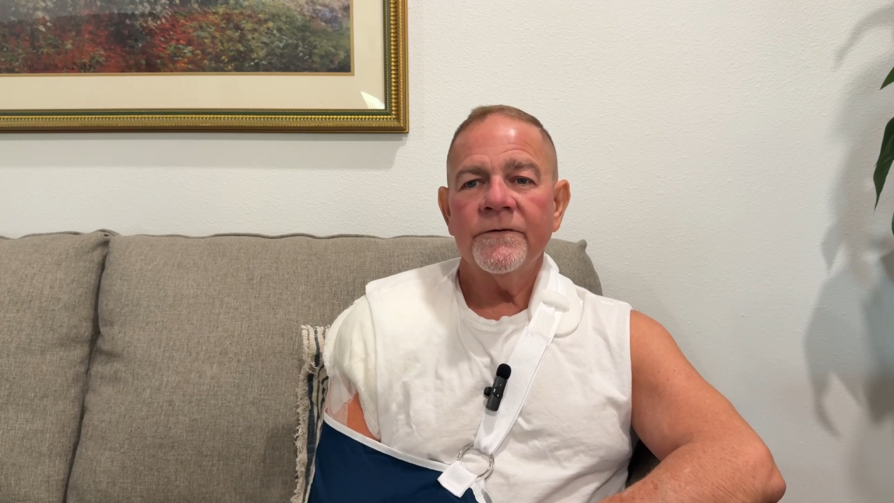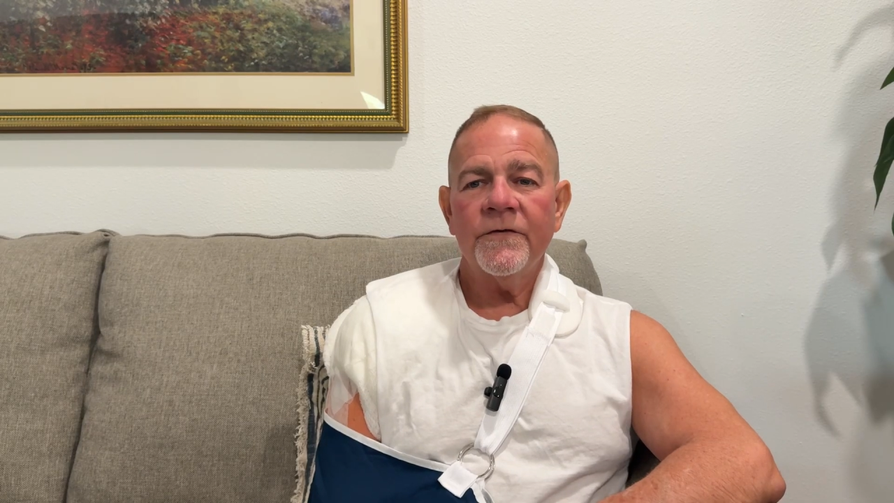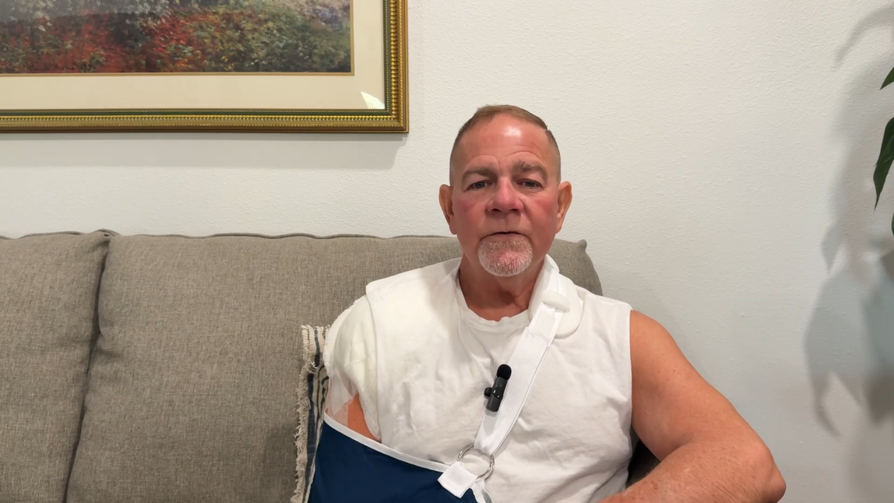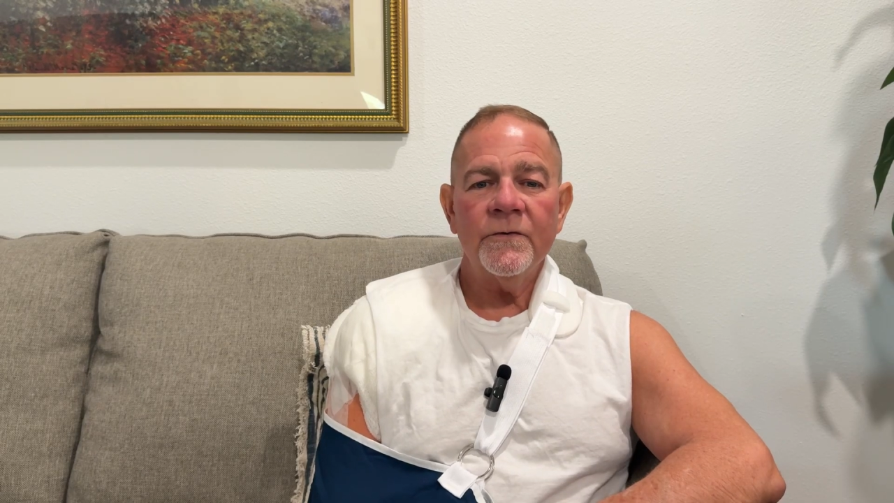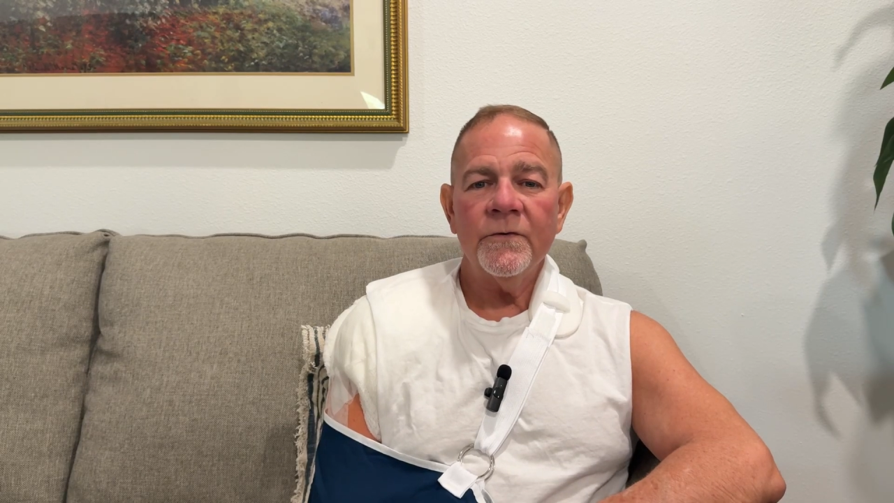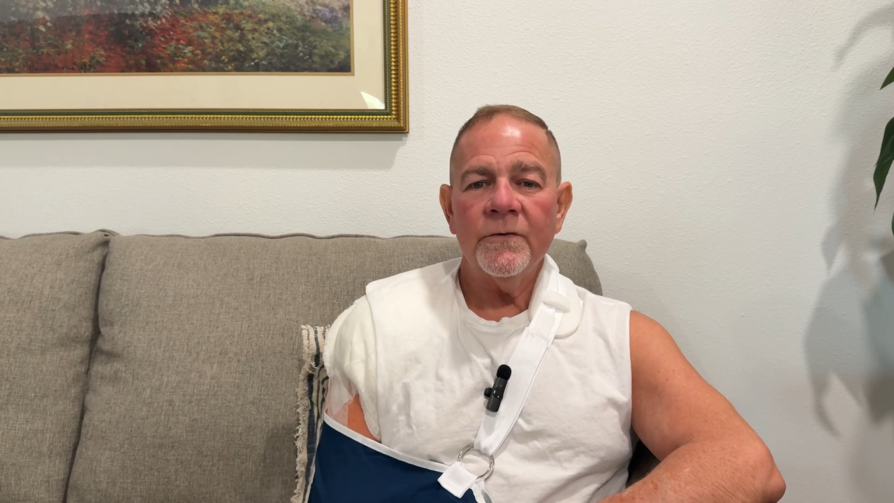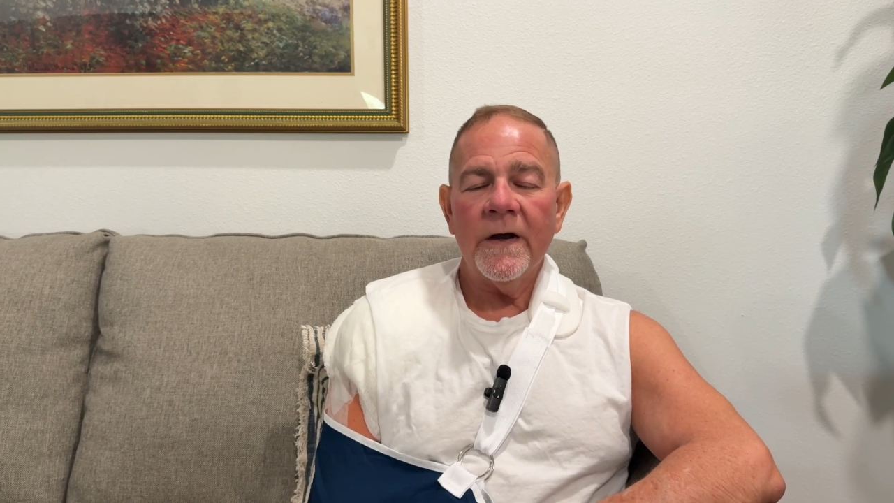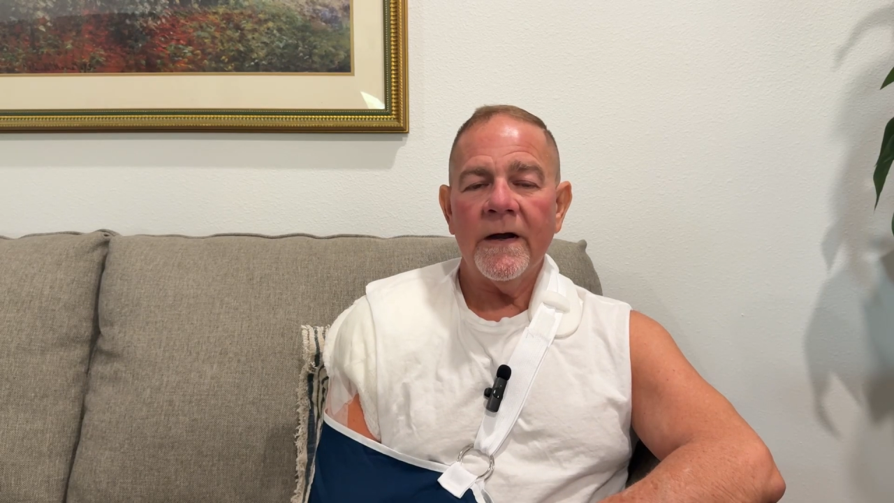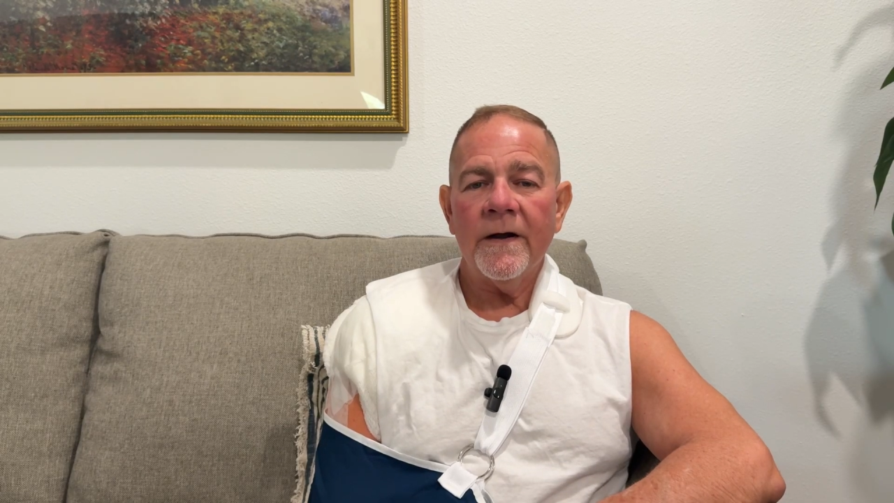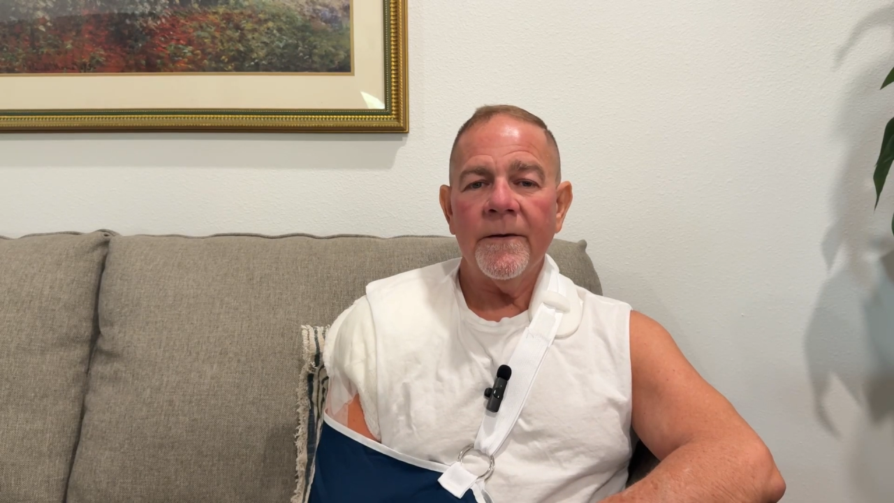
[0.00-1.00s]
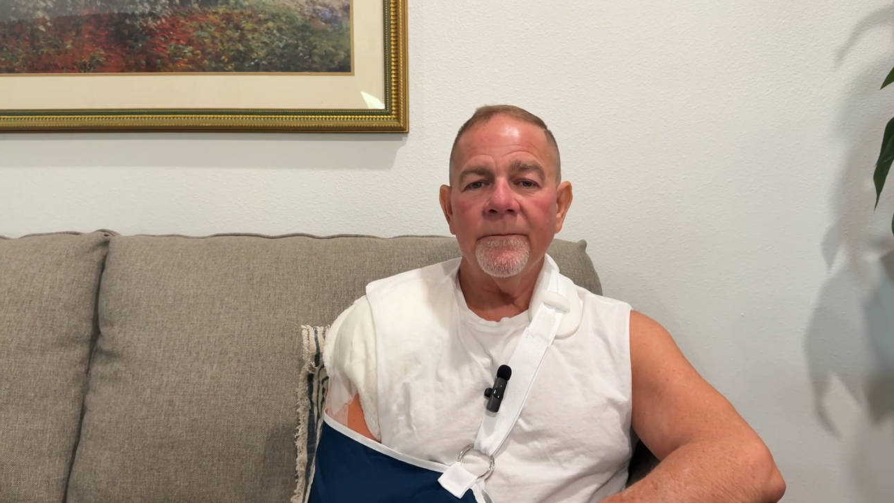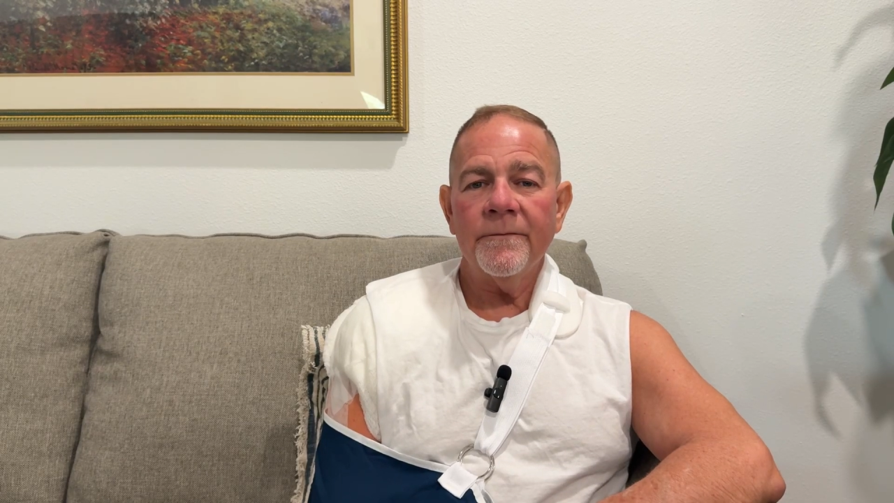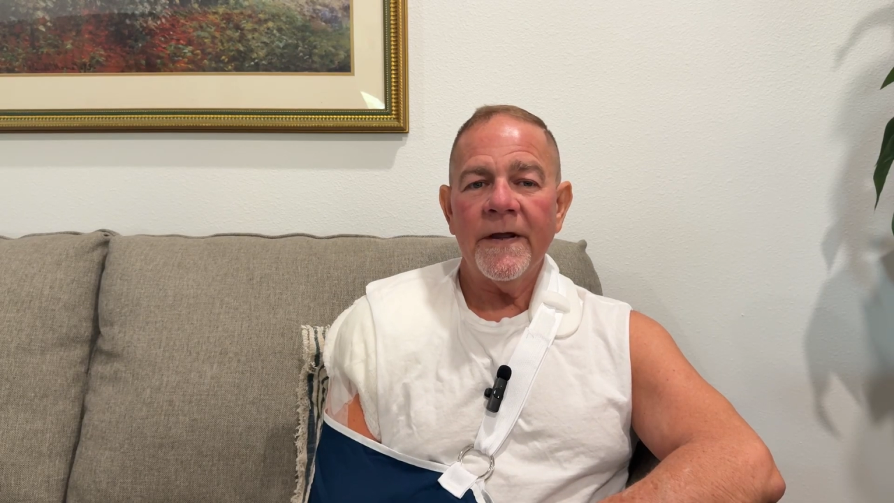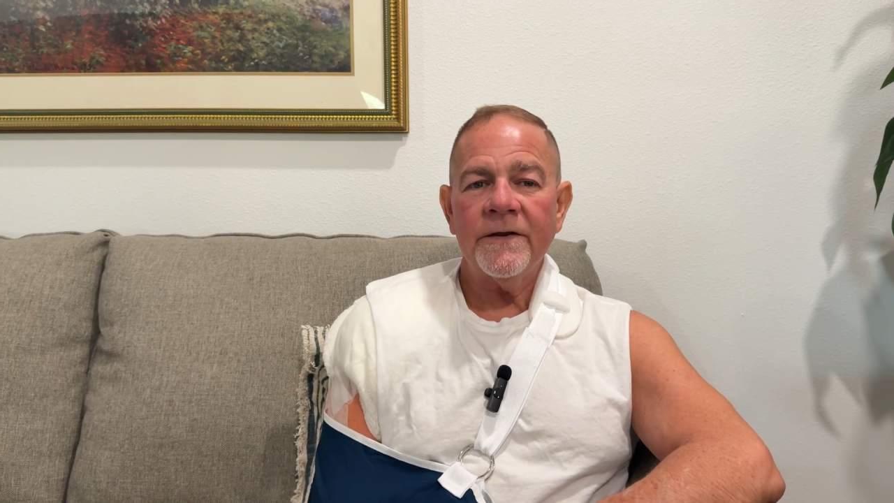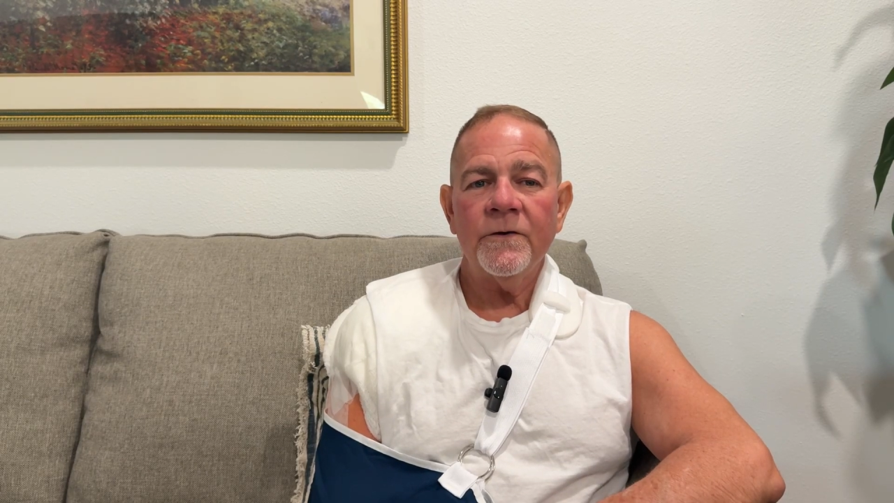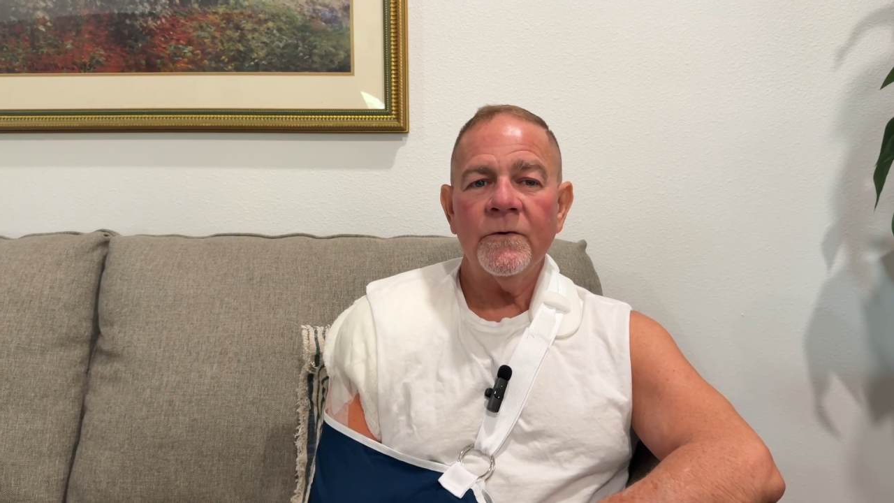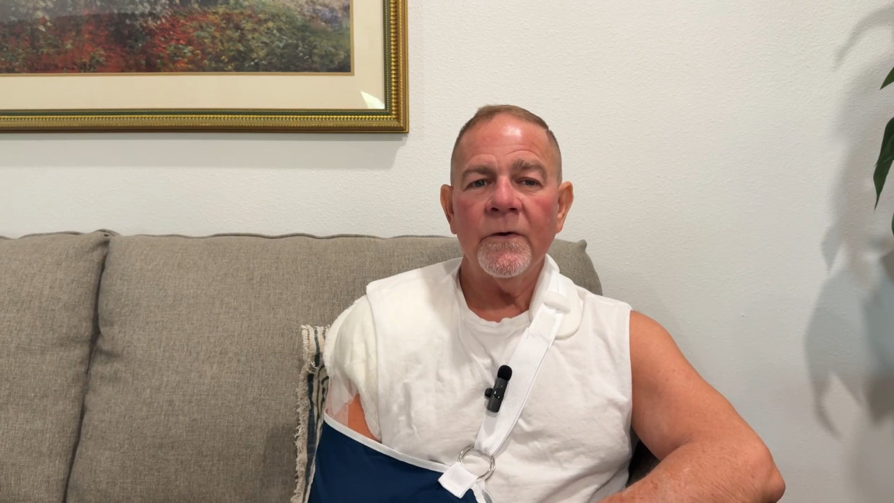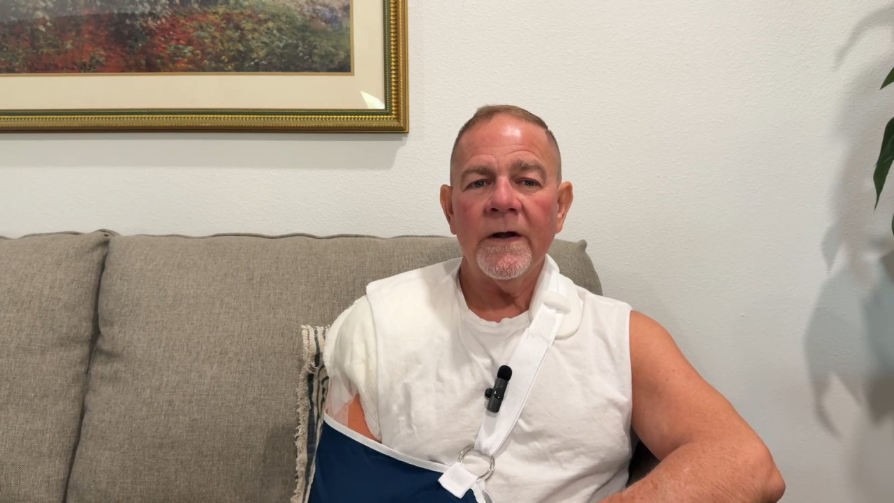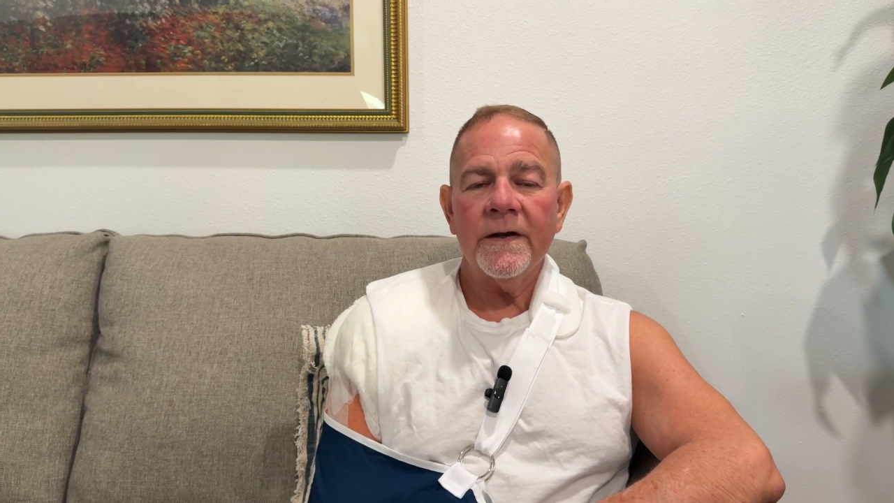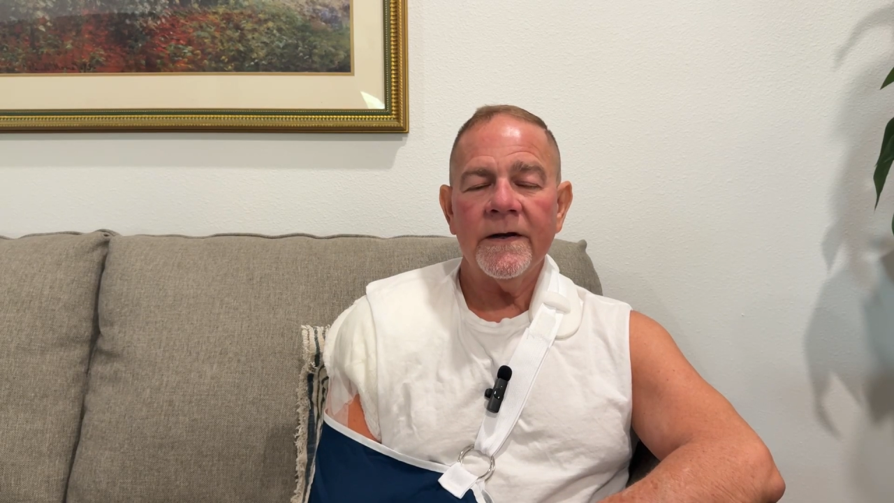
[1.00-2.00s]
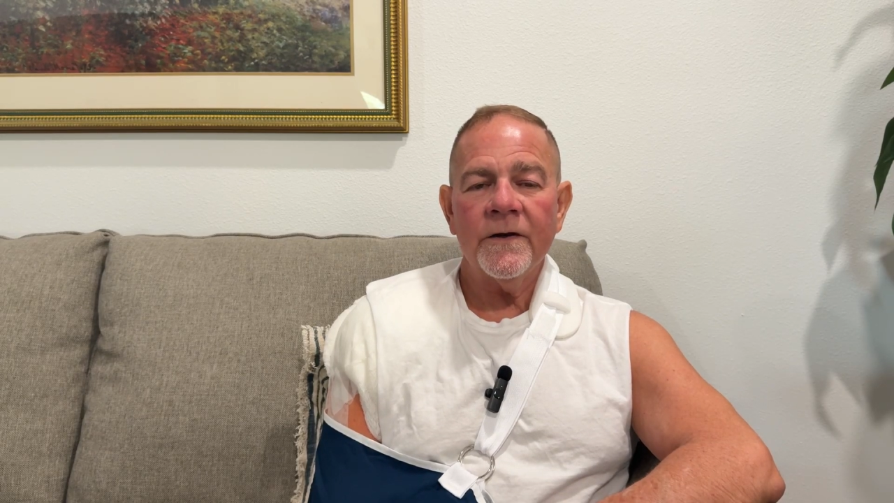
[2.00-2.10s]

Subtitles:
to make you a